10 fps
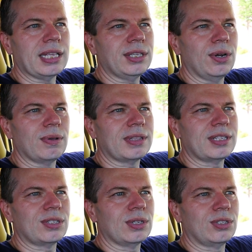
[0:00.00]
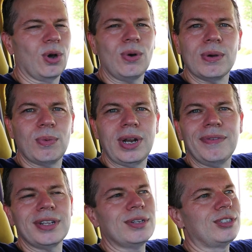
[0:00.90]
you know, don't,
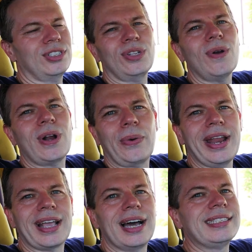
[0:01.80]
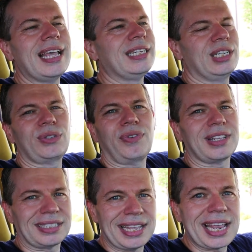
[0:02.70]
whatever you do, just don't create content just for
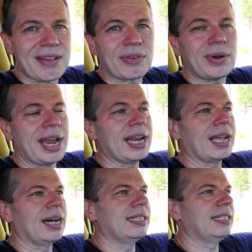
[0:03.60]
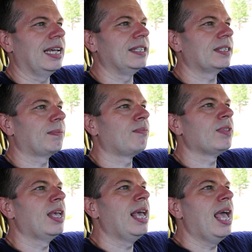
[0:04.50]
the sake of creating content.
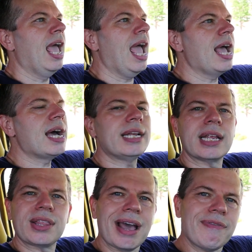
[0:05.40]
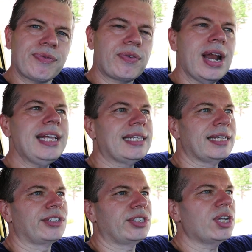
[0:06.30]
And that phrase
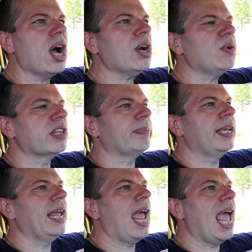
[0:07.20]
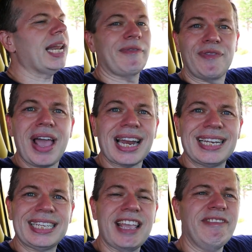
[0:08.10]
has stuck with me. And in fact,
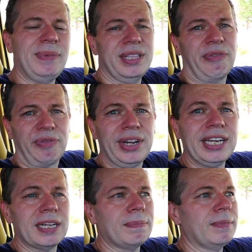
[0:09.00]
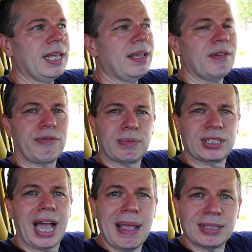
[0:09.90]
it gave me the freedom from
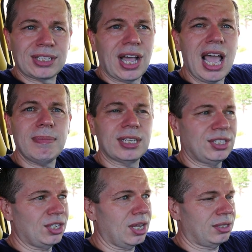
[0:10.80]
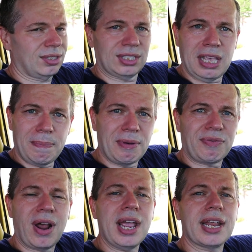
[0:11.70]
time to time to just skip a
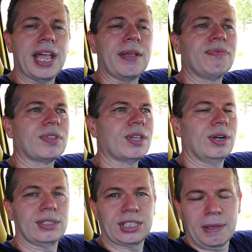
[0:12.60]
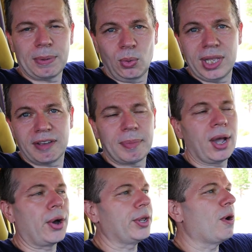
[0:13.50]
Friday or skip a week of my
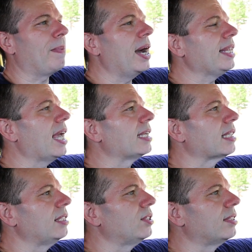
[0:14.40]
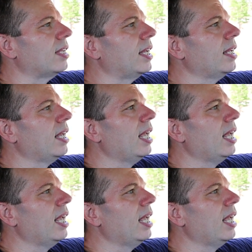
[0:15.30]
audio podcast, I should say.